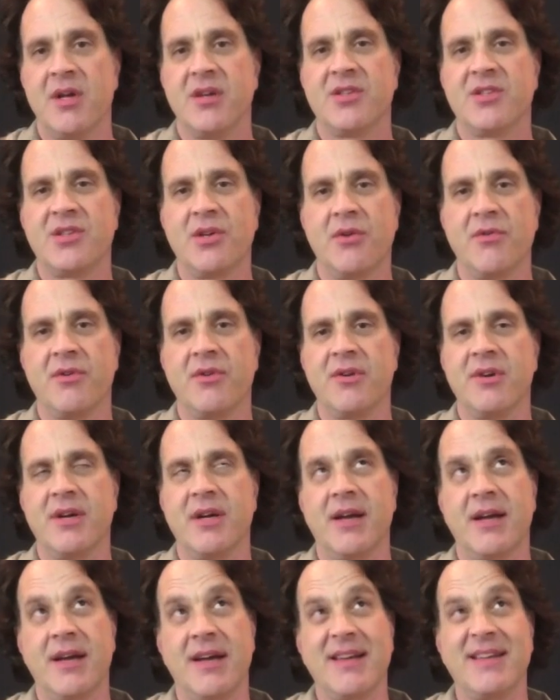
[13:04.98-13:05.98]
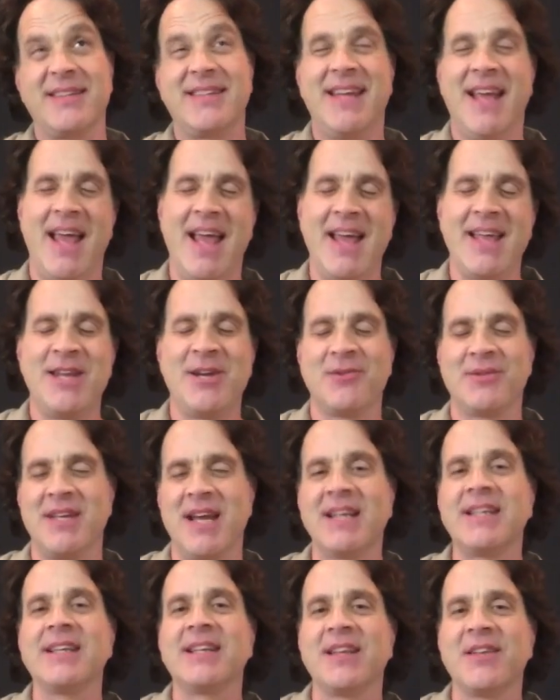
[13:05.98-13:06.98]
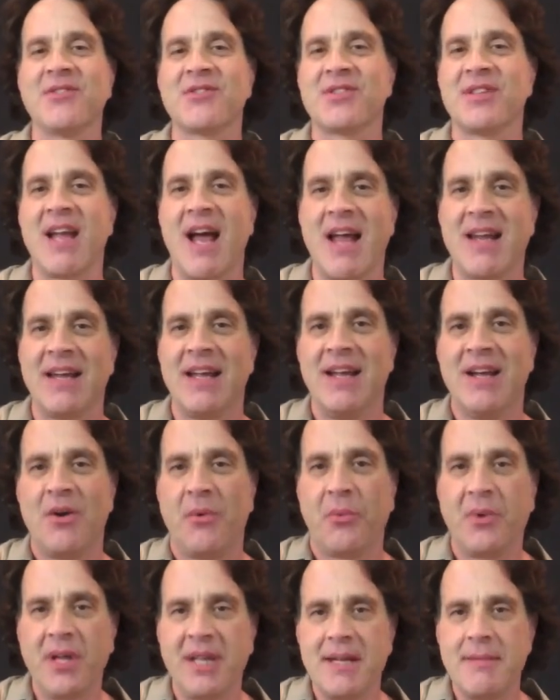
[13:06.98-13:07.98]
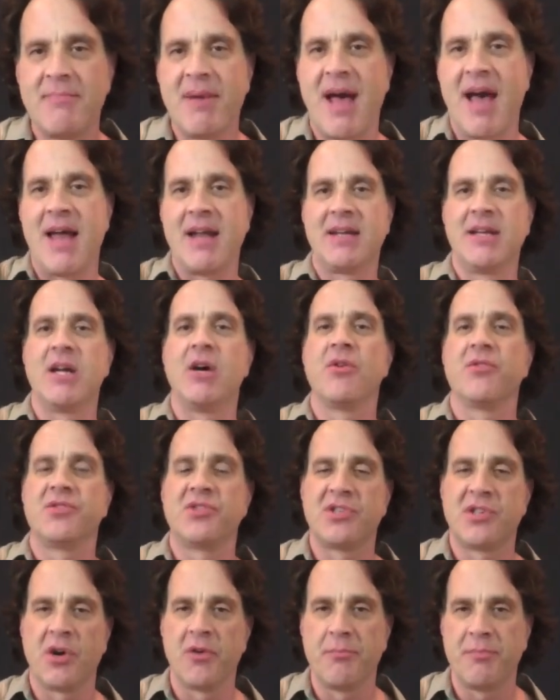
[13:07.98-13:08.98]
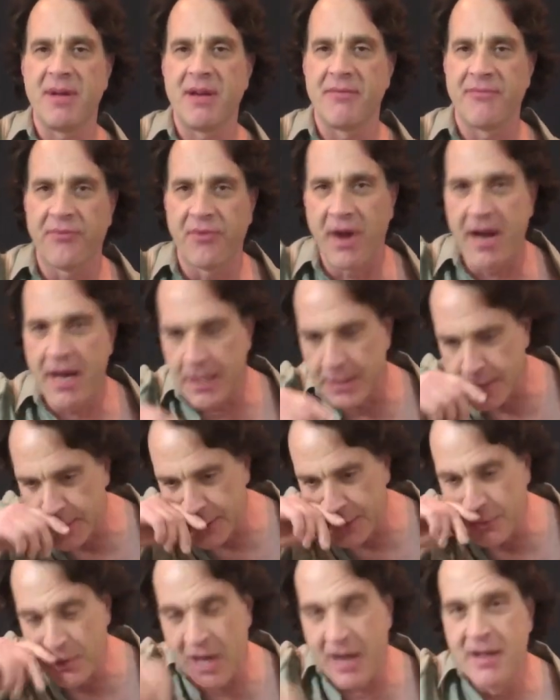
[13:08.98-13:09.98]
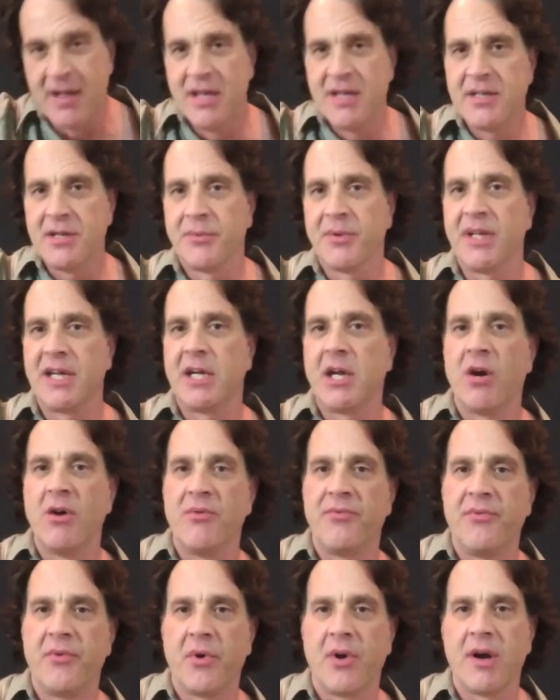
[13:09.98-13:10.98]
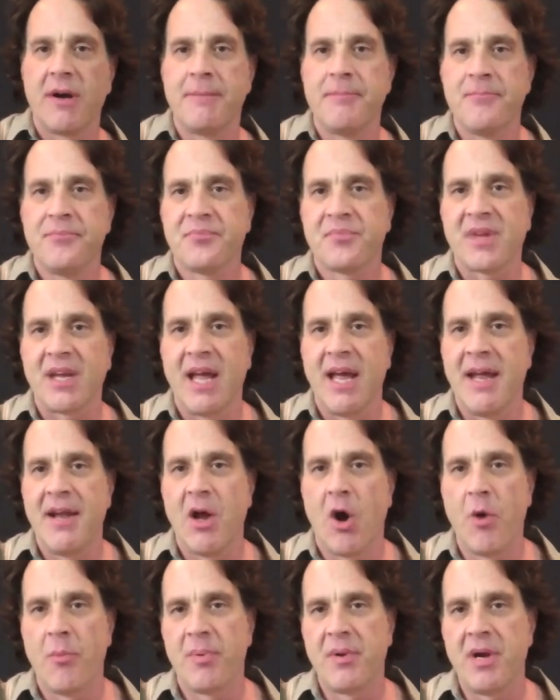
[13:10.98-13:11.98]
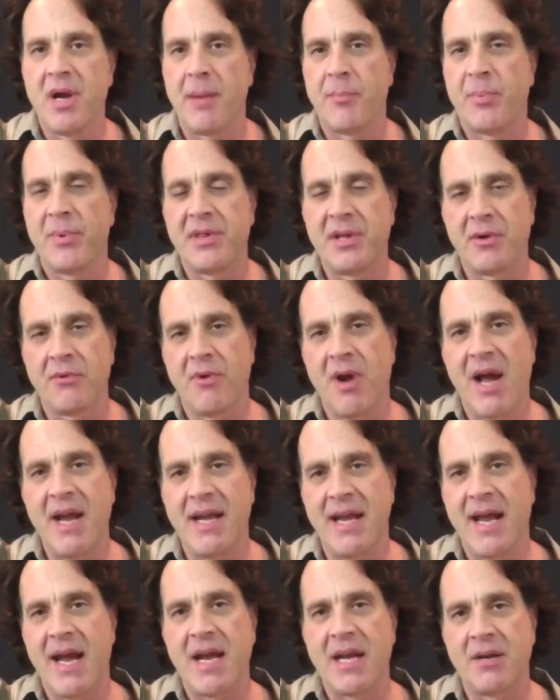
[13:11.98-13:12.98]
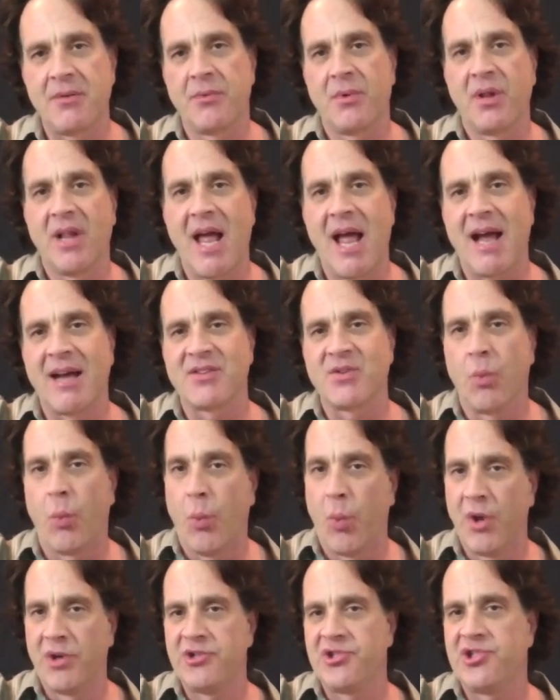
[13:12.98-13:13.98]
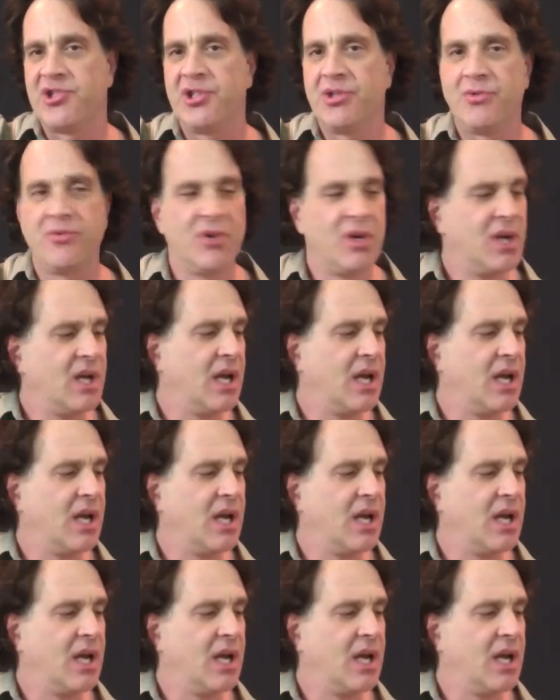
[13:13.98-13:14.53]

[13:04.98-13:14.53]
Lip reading: So there, technically, there's not really bad notes. Don't be afraid to really go for it and open up with your right hand and relax once you